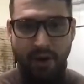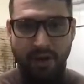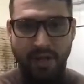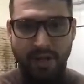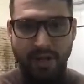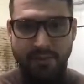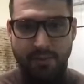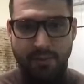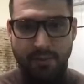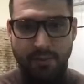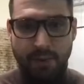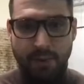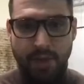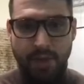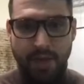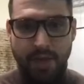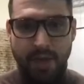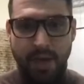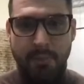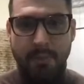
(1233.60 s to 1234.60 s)
lever
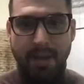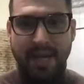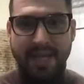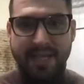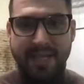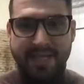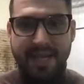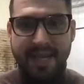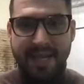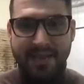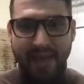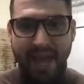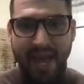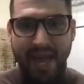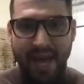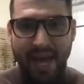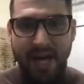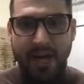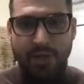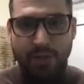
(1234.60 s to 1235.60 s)
work, because
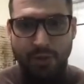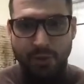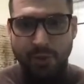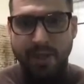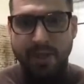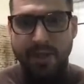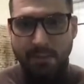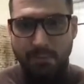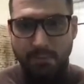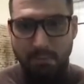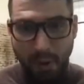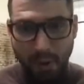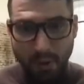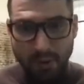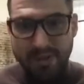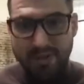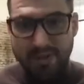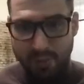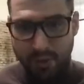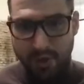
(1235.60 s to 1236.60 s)
they are doing the
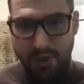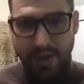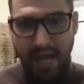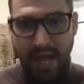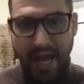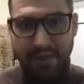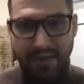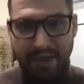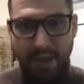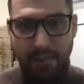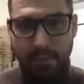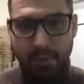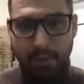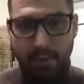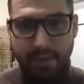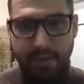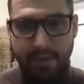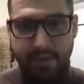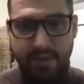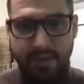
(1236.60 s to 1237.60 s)
most work at that
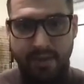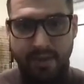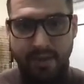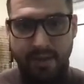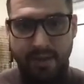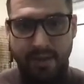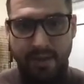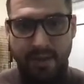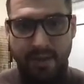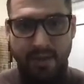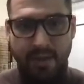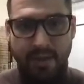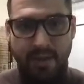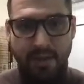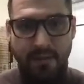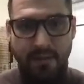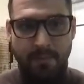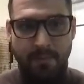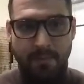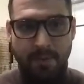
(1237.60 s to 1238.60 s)
point,
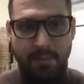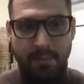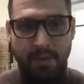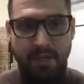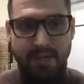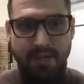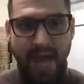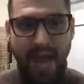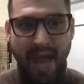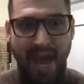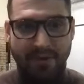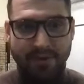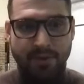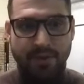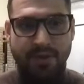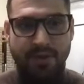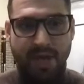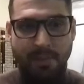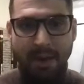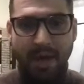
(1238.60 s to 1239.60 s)
because they have to
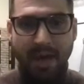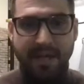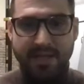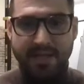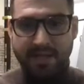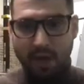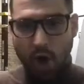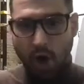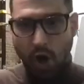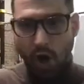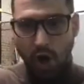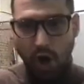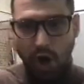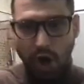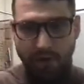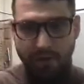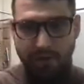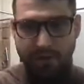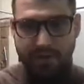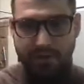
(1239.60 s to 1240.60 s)
stabilize
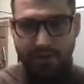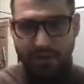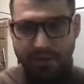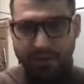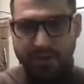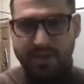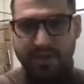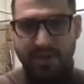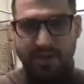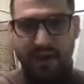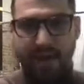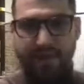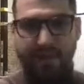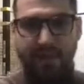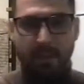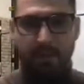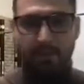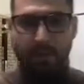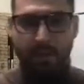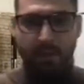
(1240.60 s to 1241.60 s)
all the torso at
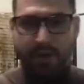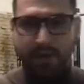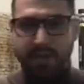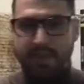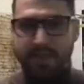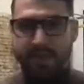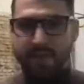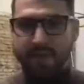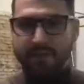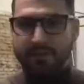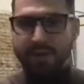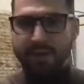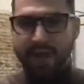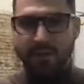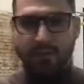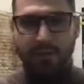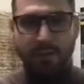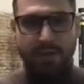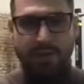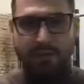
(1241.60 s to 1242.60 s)
that point. And if they
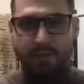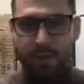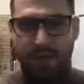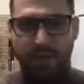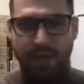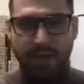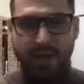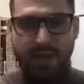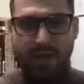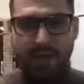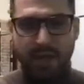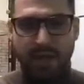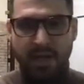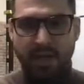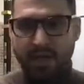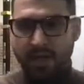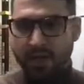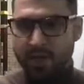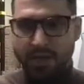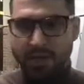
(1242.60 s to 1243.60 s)
wouldn't work,
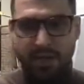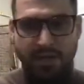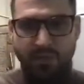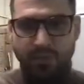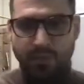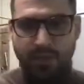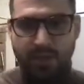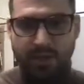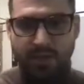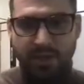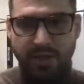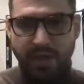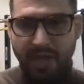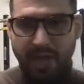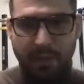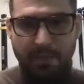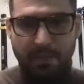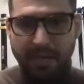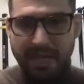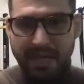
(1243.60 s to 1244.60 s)
you just wouldn't
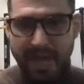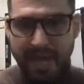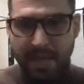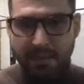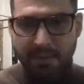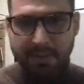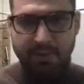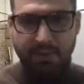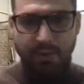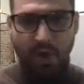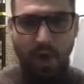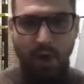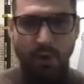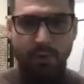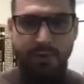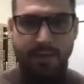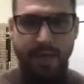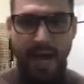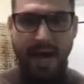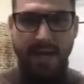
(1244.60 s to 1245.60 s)
be able to
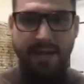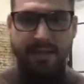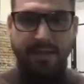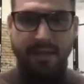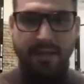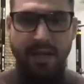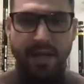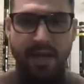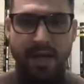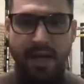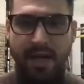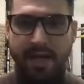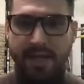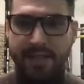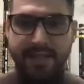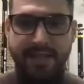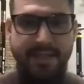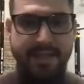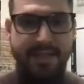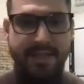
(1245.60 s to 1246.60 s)
hold that. And
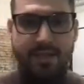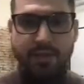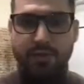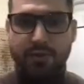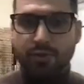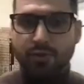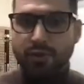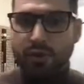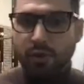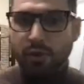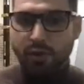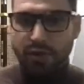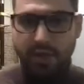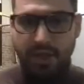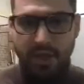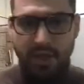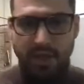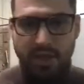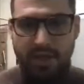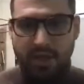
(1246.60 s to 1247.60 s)
this is
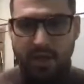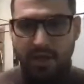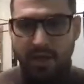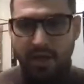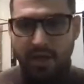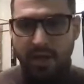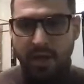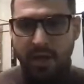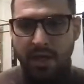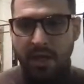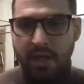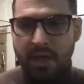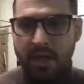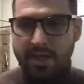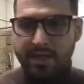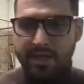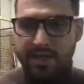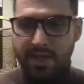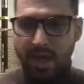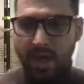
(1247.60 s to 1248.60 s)
crucial.
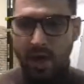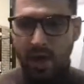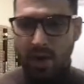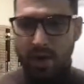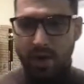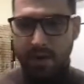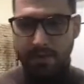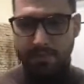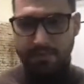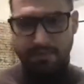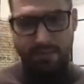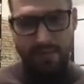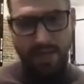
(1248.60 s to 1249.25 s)
So